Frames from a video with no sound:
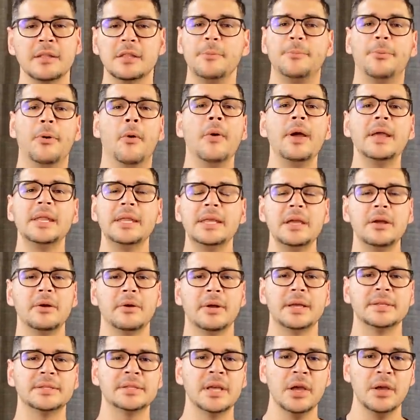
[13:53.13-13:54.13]
The point here
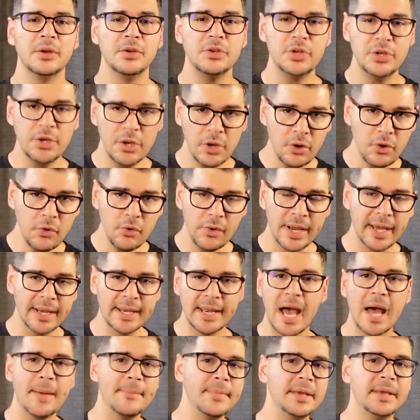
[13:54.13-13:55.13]
is, you
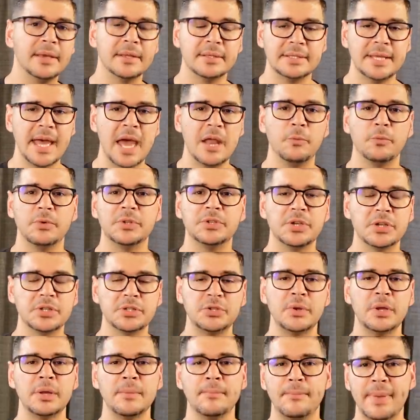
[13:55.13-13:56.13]
cannot be content with just
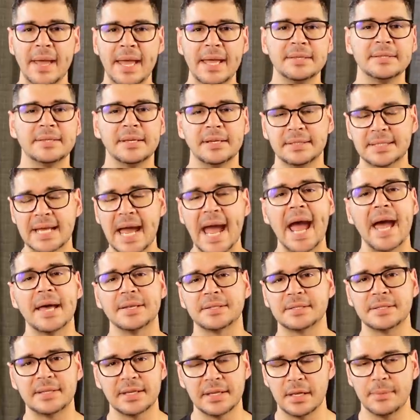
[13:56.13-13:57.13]
doing basic
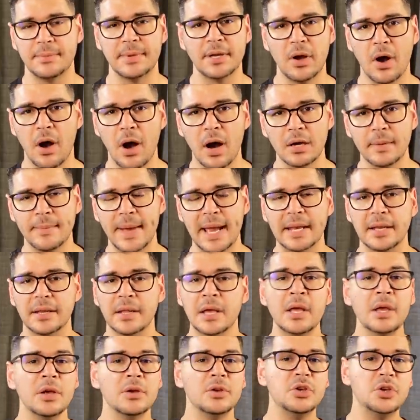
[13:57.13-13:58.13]
tasks that can be automated.
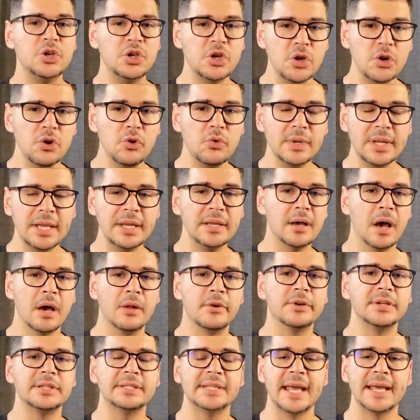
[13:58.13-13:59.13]
You need to
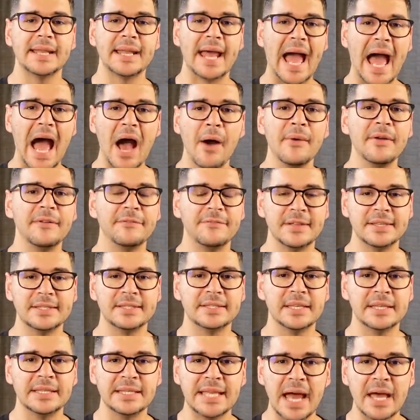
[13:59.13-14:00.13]
understand how it fits
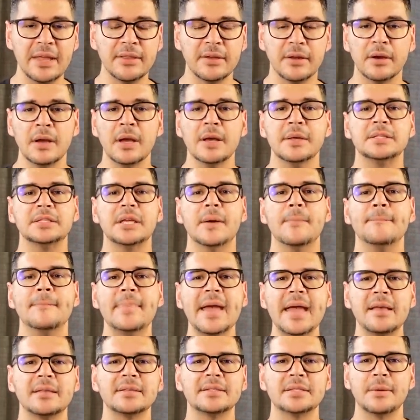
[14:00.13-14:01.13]
together to
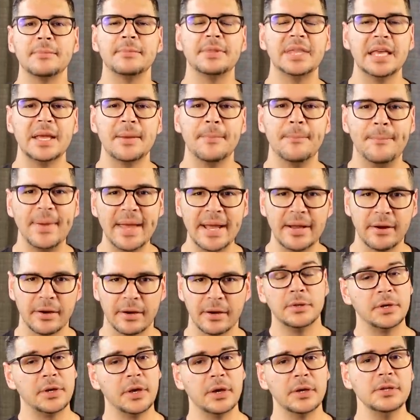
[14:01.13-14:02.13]
make something bigger.
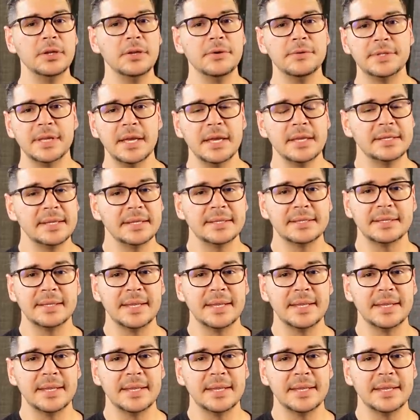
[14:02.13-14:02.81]
The good news is, it's